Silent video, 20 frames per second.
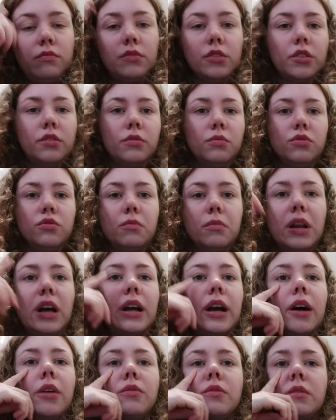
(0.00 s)
And there was some
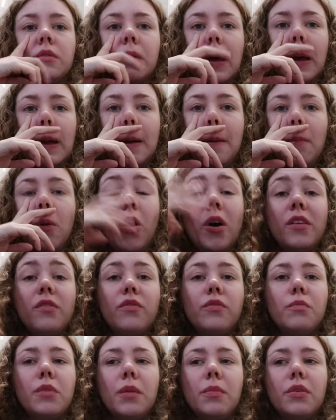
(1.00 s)
blackouts, or
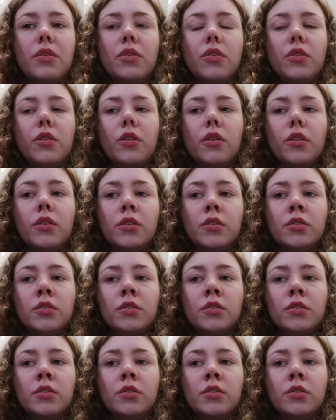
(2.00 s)
even maybe the